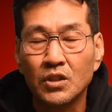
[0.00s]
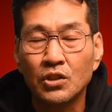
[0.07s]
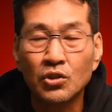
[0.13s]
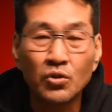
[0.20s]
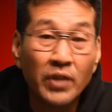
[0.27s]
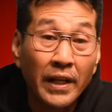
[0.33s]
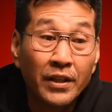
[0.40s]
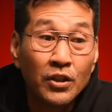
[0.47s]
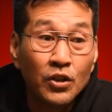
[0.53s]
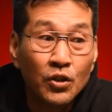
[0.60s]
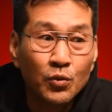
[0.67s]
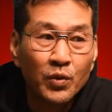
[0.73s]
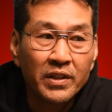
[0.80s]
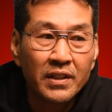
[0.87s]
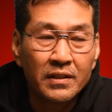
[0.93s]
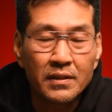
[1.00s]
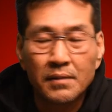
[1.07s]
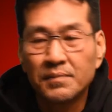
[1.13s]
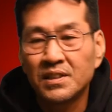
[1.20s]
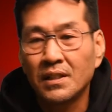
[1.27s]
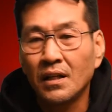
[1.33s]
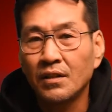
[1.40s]
so they could look within
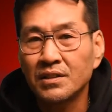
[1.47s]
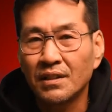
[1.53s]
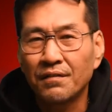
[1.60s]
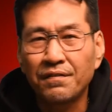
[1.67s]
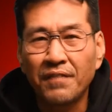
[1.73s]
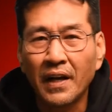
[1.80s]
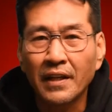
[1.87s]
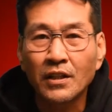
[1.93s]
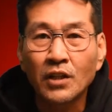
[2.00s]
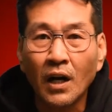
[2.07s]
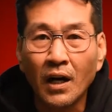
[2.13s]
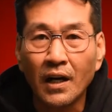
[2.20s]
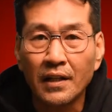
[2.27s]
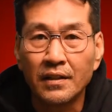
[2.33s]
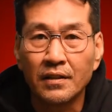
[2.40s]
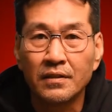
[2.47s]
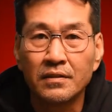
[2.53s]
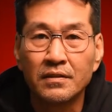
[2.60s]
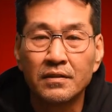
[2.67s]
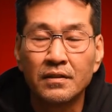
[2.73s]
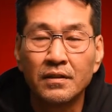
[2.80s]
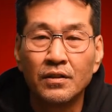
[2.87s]
themselves and find God
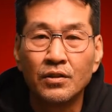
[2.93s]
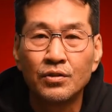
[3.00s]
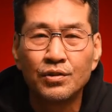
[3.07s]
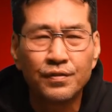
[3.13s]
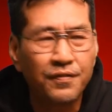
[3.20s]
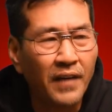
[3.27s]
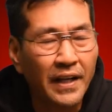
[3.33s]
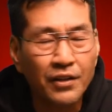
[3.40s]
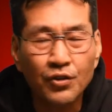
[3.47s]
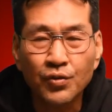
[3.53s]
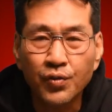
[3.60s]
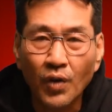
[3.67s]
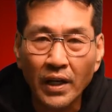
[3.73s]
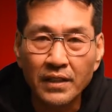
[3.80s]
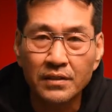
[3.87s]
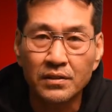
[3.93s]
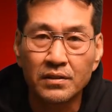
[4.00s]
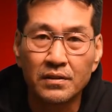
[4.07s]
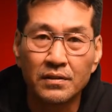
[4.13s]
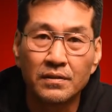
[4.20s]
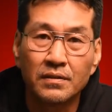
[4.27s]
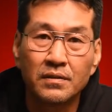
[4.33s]
to find
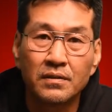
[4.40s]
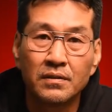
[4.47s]
Christ.